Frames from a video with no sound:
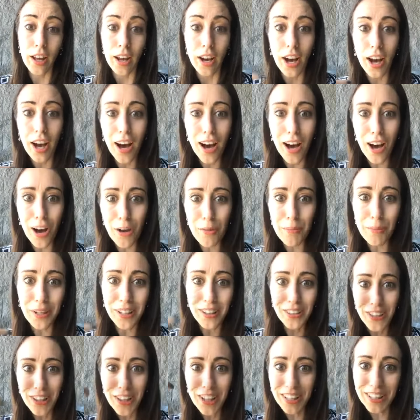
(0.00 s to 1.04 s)
Oh, but
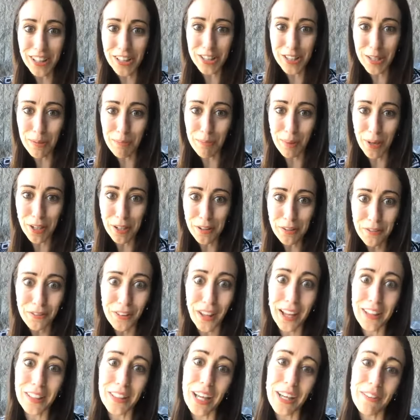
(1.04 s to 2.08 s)
look, there's a
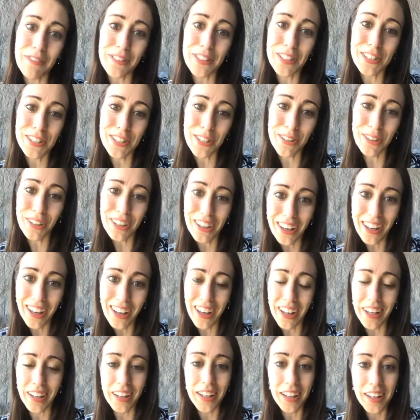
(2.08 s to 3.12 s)
butterfly. Life is so
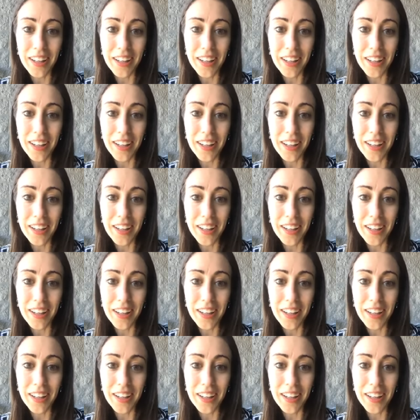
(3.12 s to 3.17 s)
good.